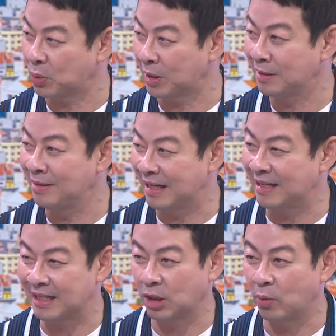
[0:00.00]
world.
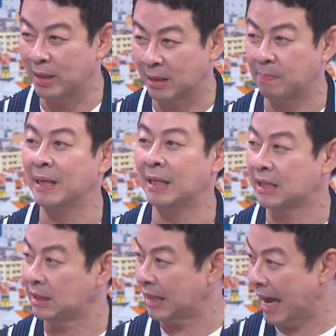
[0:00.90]
It's always a
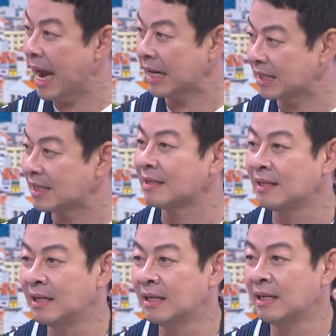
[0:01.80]
political act.
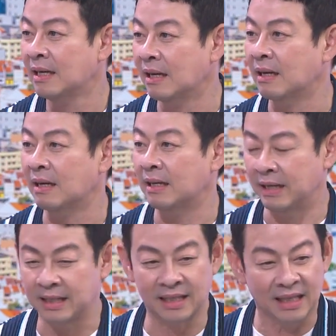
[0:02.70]

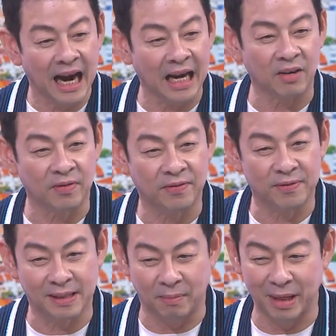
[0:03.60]
It's a kind of
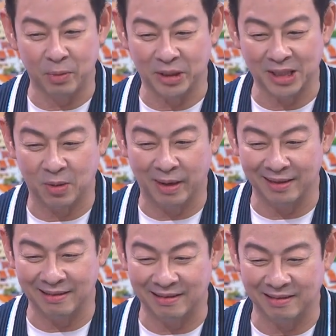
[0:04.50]
something which is quite
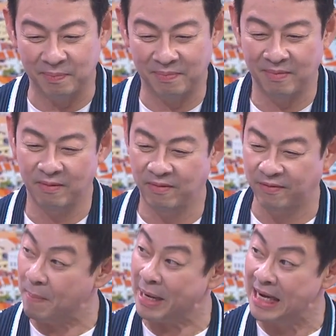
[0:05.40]

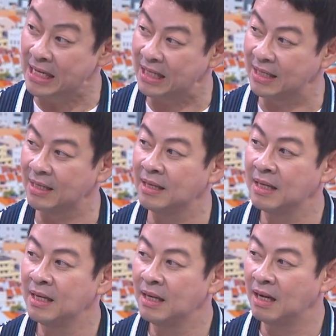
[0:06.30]
feminist,
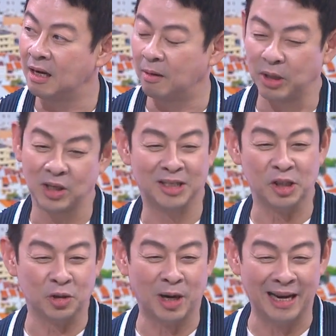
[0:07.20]
because you
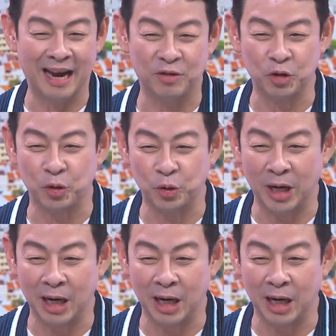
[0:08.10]
know I have to.